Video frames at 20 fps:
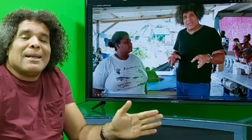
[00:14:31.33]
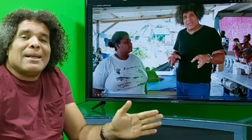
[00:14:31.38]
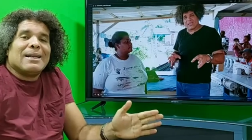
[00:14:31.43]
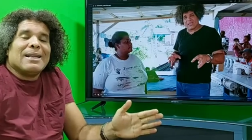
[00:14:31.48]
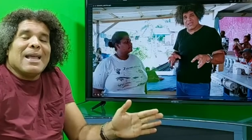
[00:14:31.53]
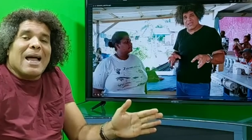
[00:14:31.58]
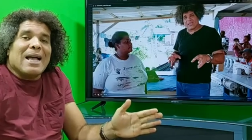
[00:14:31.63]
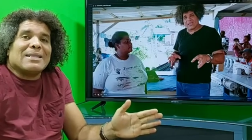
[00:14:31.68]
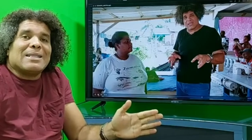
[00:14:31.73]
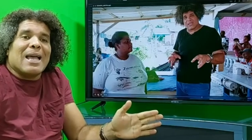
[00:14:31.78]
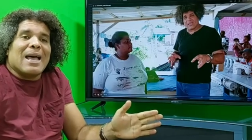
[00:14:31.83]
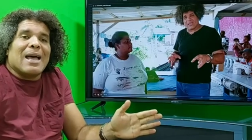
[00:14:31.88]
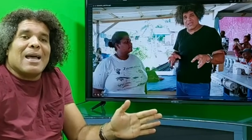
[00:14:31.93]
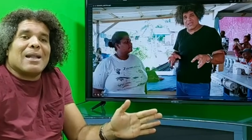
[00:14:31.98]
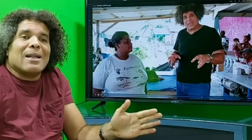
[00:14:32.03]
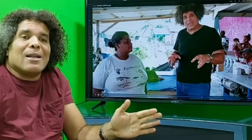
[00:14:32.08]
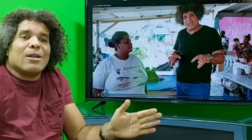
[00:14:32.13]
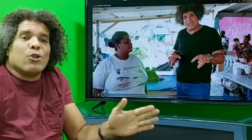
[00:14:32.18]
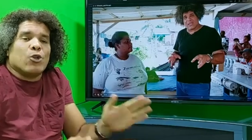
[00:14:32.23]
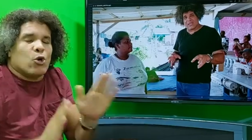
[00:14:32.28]
Yes, sir?
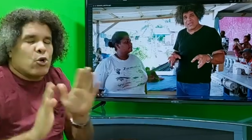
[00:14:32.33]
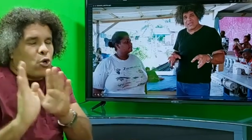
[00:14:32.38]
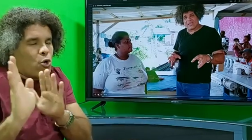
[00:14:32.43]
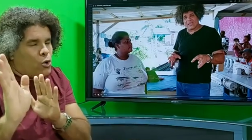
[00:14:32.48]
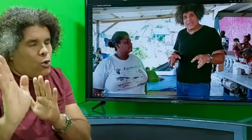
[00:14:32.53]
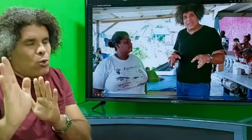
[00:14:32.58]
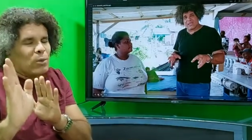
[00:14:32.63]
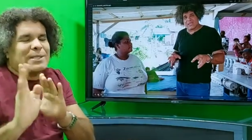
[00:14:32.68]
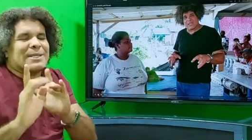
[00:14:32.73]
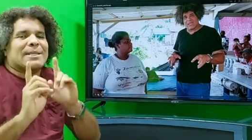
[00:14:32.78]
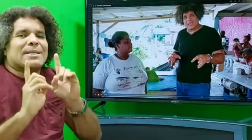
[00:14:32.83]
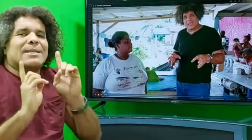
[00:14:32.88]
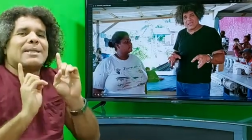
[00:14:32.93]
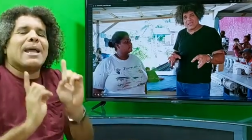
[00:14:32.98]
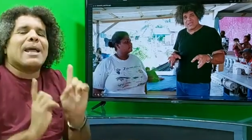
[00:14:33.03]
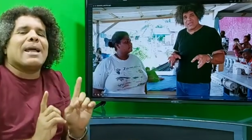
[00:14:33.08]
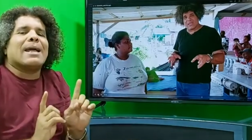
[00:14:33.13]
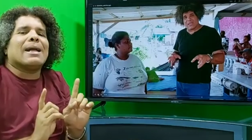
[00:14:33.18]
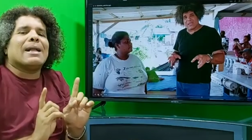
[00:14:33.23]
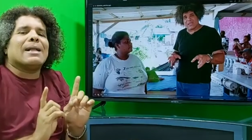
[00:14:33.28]
No, no, no.
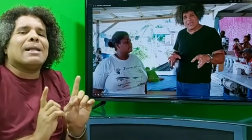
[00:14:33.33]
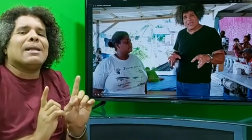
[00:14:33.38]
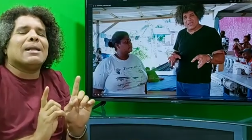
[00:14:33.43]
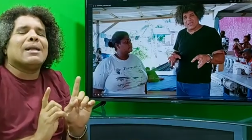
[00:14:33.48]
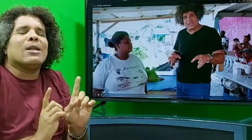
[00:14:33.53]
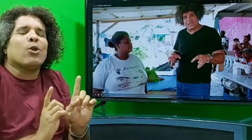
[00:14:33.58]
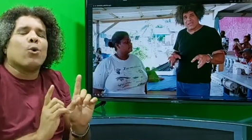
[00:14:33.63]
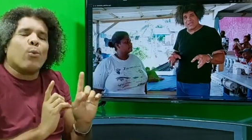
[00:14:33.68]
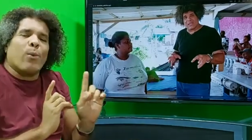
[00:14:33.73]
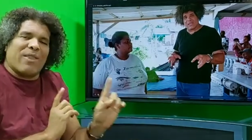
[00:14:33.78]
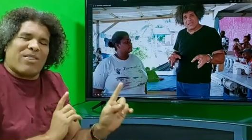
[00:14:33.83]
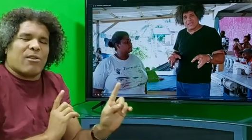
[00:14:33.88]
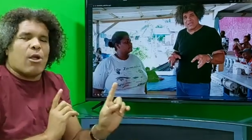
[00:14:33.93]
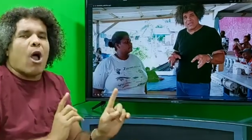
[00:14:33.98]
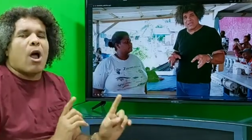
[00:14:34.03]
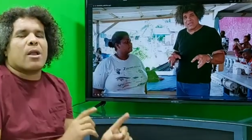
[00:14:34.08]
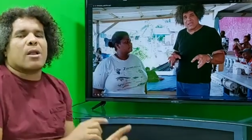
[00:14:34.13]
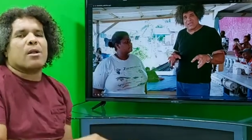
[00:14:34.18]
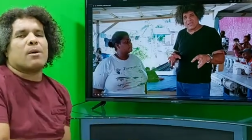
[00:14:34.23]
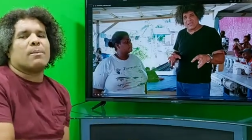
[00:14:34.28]
Single with
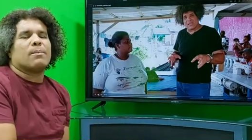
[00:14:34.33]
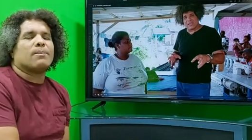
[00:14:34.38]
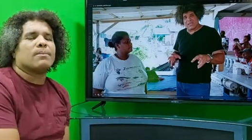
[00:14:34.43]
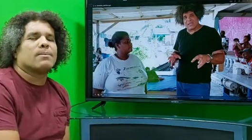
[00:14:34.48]
condom.